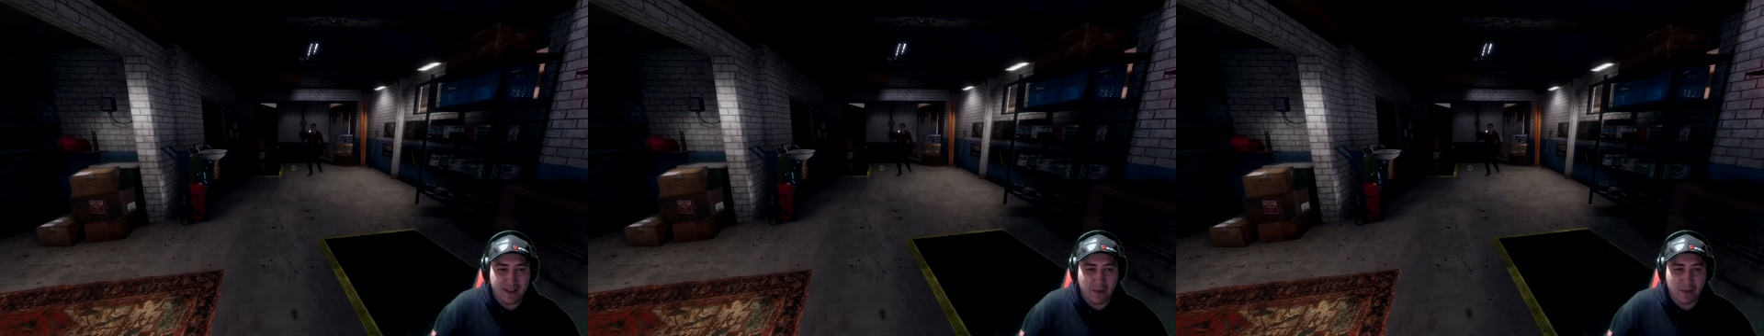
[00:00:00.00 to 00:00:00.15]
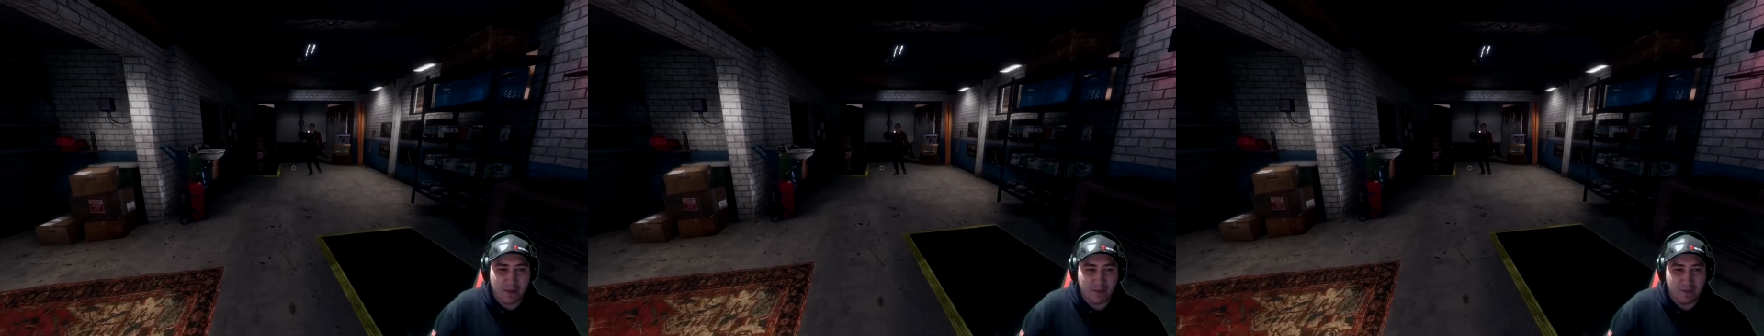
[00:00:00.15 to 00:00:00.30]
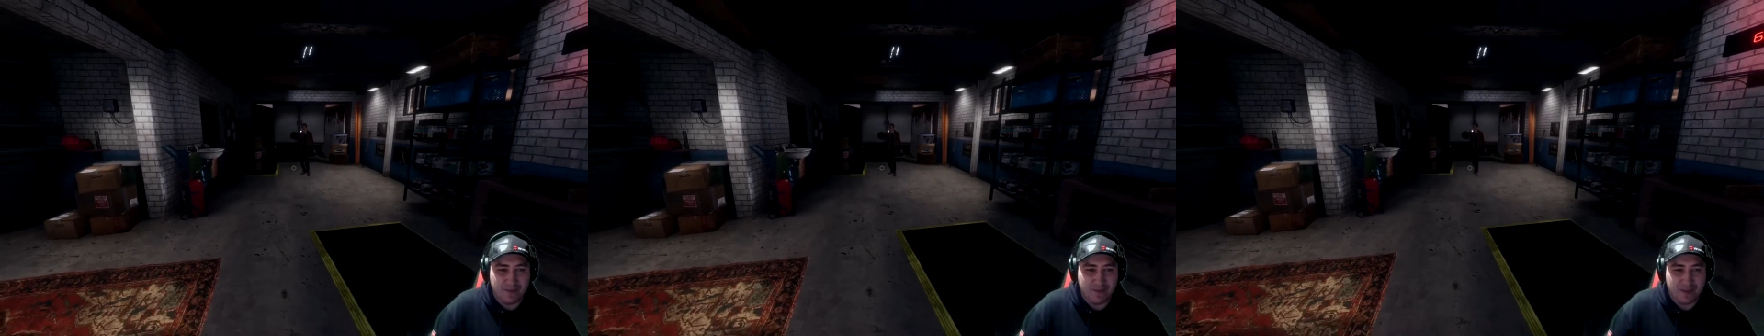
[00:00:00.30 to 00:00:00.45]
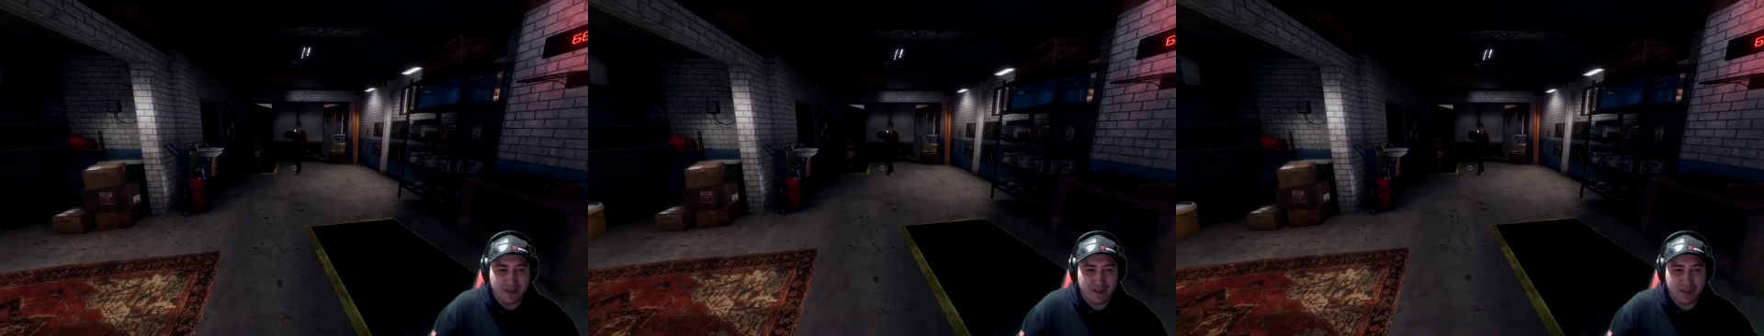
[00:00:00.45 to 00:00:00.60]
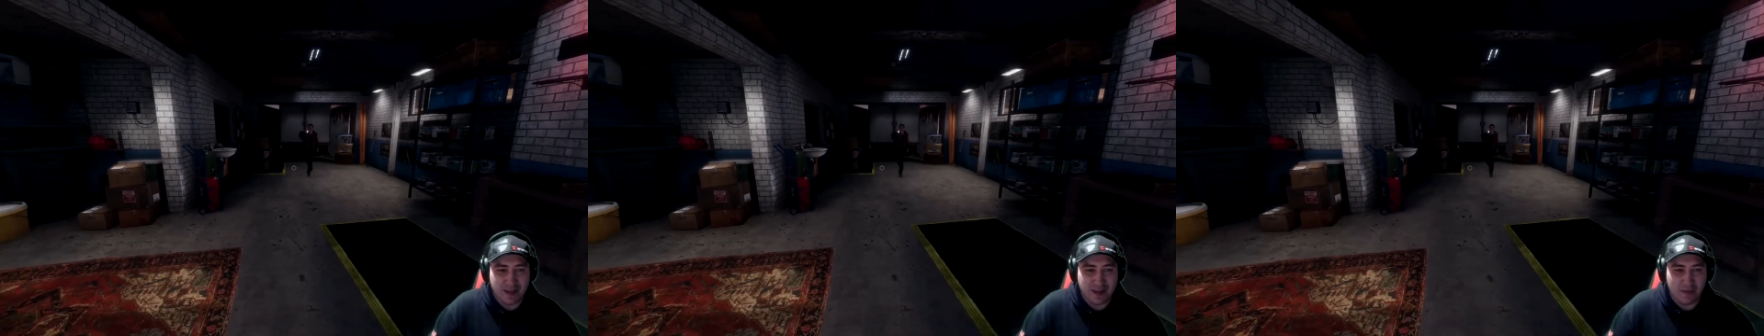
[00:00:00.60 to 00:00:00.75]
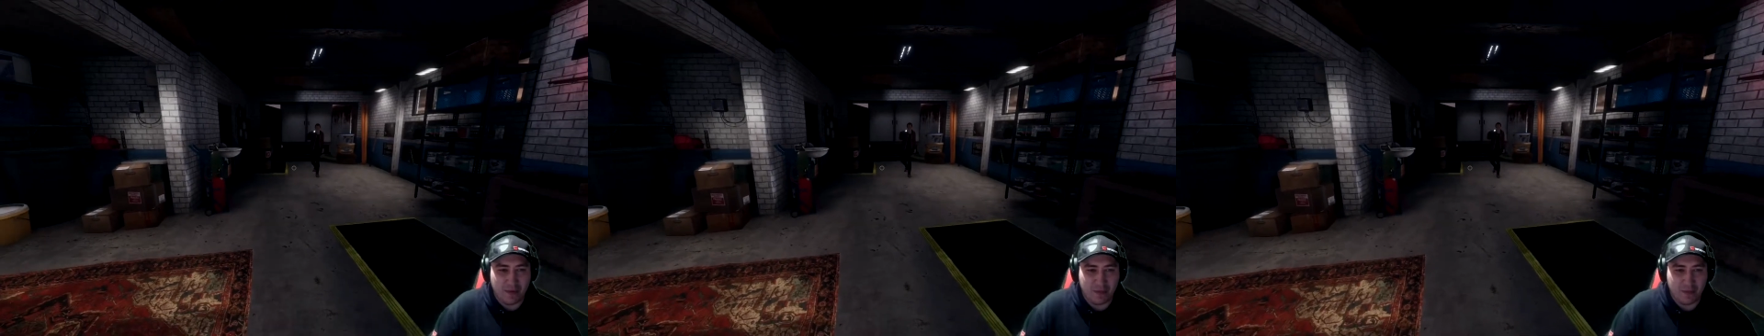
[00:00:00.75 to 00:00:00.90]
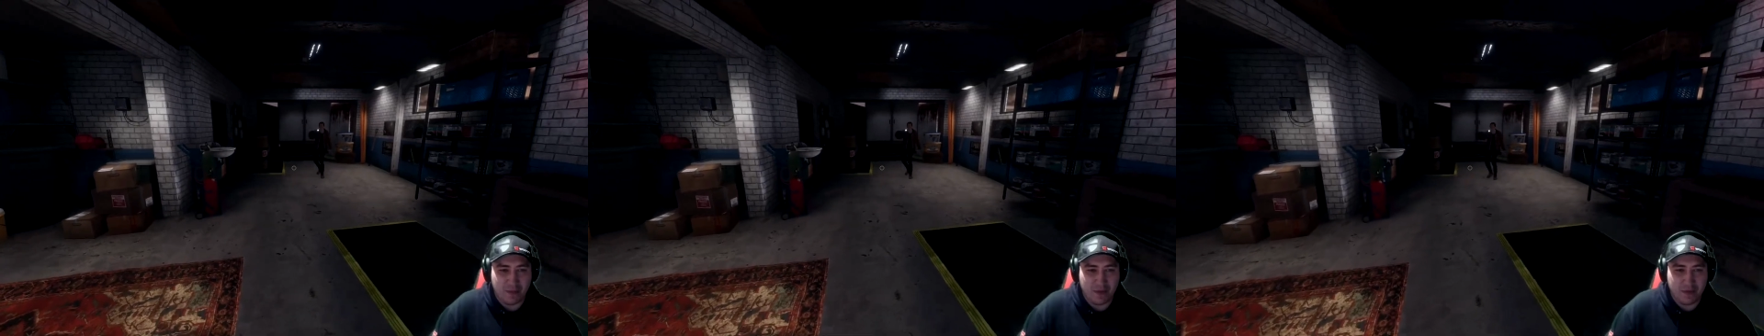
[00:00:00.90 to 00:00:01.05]
Come on. Come
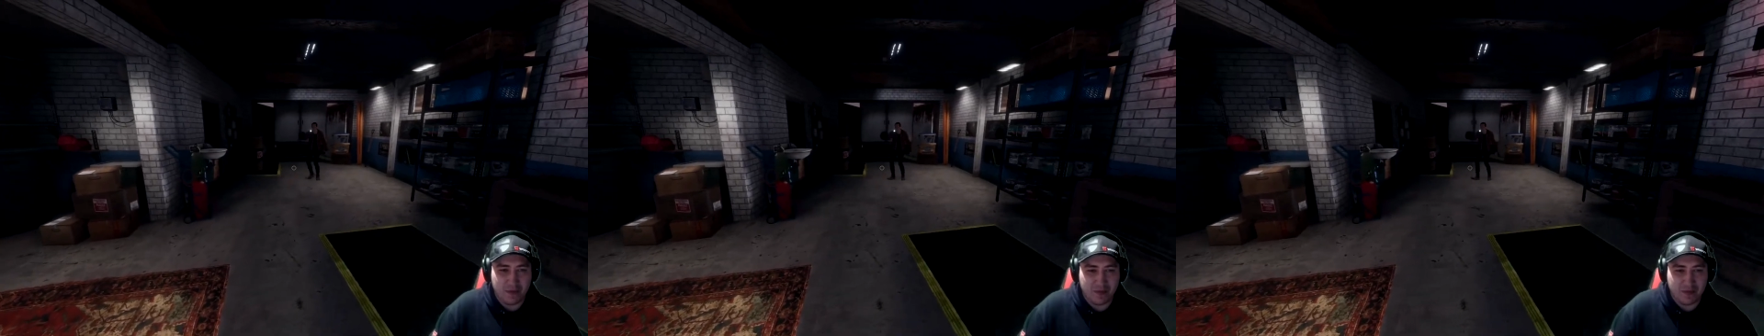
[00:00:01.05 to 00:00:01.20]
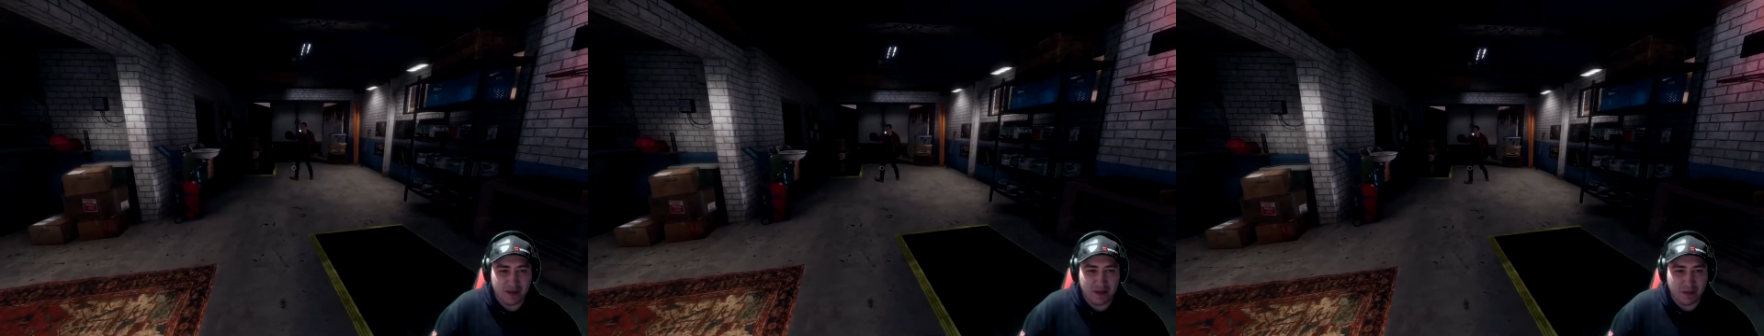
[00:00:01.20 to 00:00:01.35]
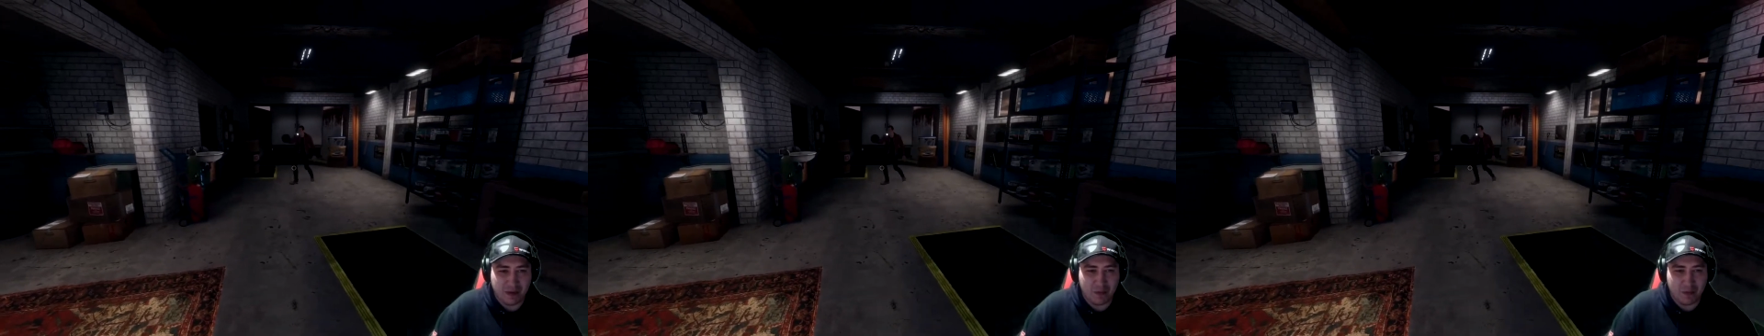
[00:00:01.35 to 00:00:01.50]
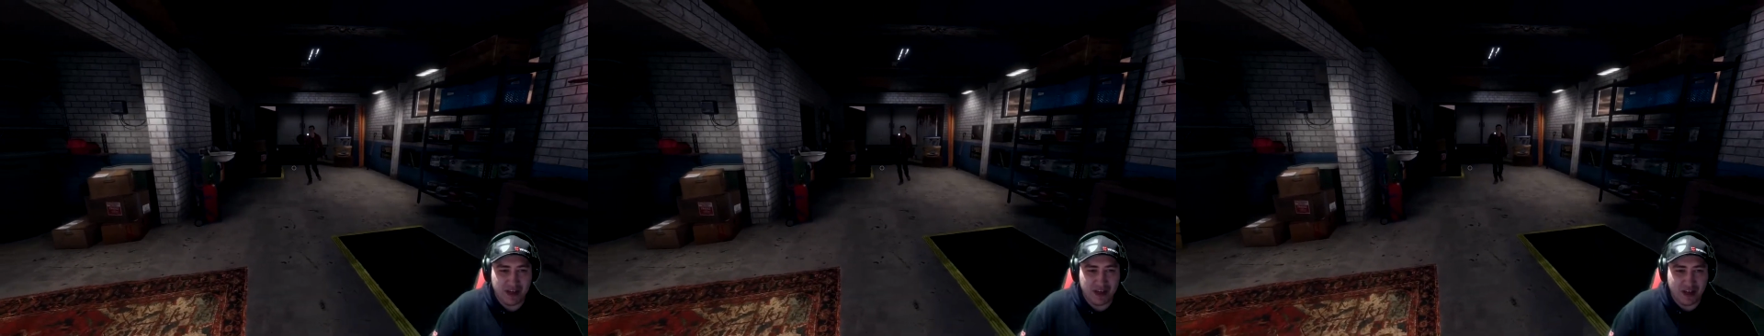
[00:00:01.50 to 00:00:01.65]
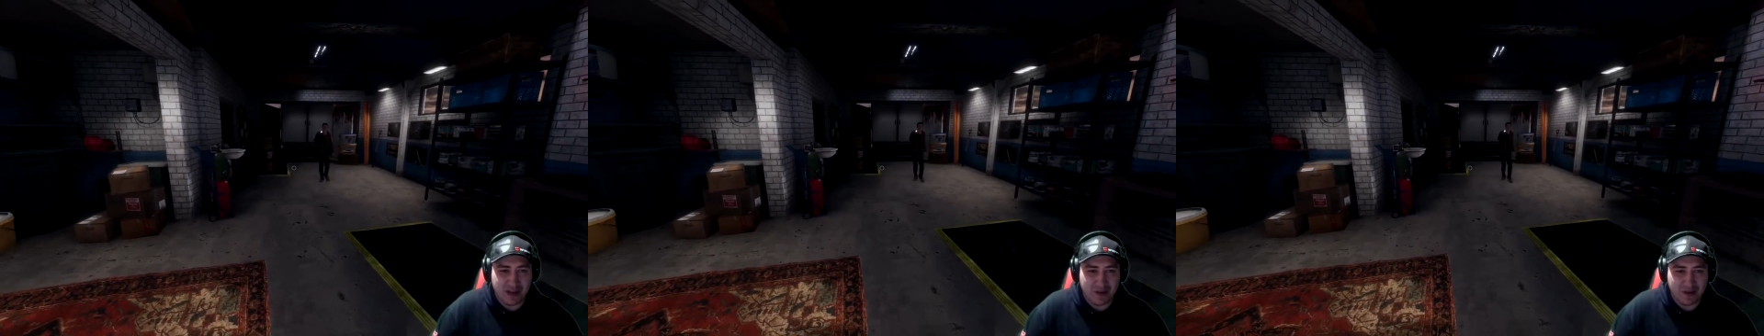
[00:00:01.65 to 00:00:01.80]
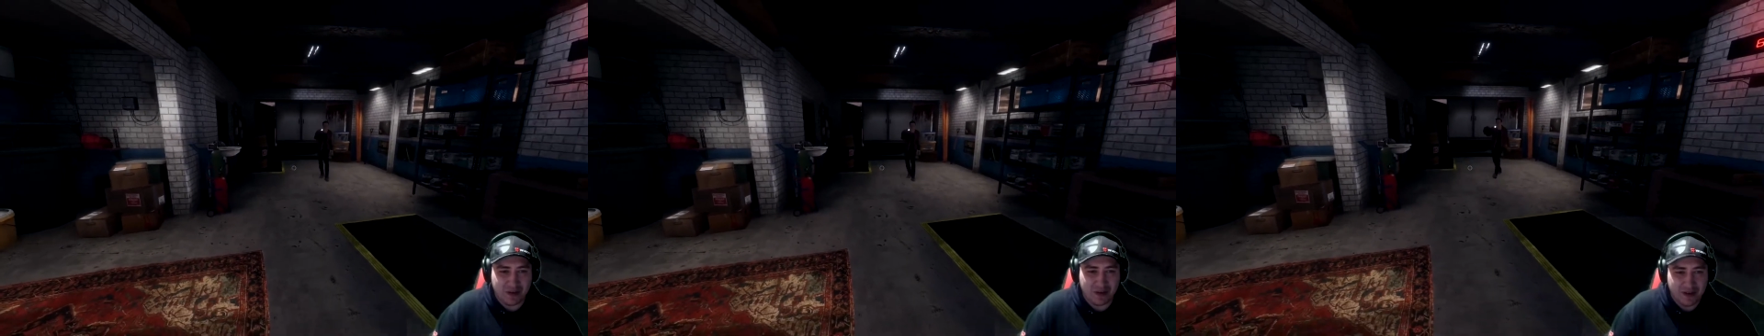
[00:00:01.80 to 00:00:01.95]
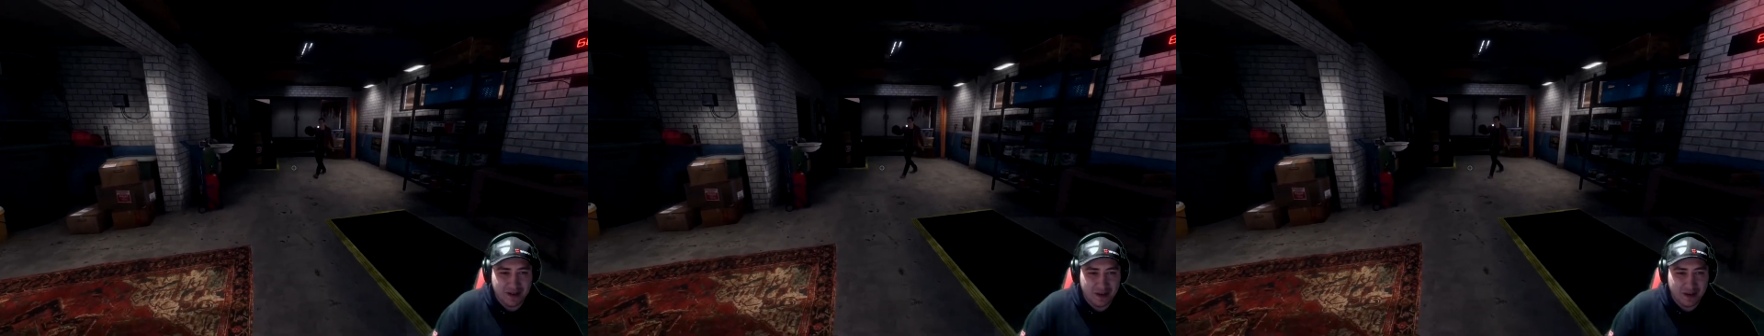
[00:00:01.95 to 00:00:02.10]
on, come on. Where are you going?